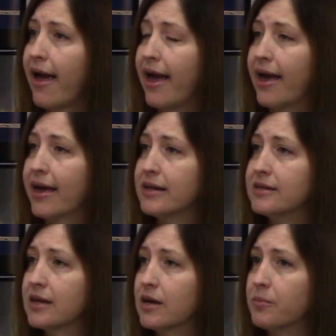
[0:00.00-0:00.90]

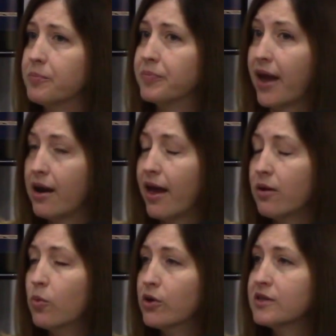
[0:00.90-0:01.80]
and um, and
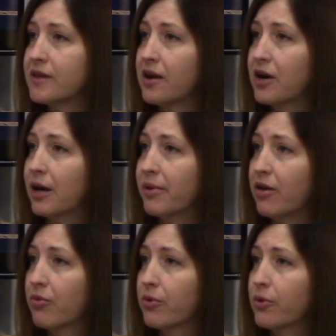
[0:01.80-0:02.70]
and words that are coming
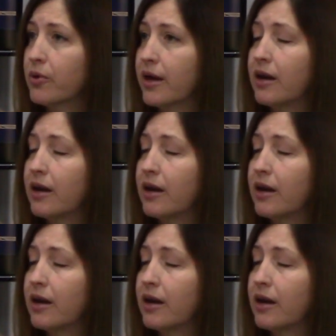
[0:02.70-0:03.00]
through.